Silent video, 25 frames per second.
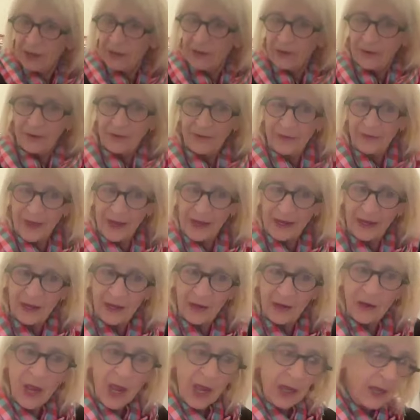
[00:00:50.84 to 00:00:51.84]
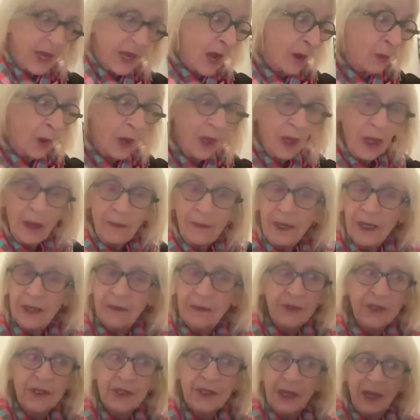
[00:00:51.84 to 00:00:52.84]
you. Thank you. Yeah, well, I mean,
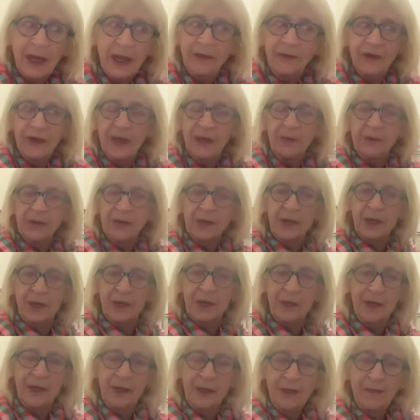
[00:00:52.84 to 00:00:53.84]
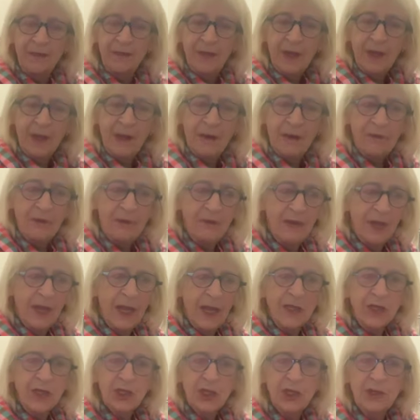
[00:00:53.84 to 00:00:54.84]
everything was a
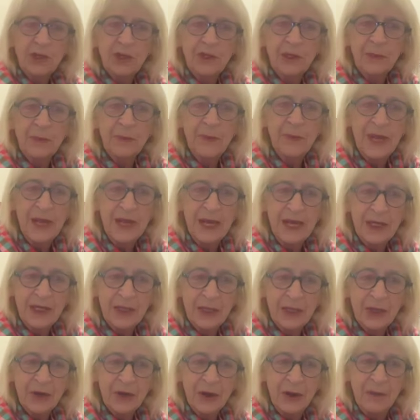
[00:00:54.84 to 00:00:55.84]
revelation to me too.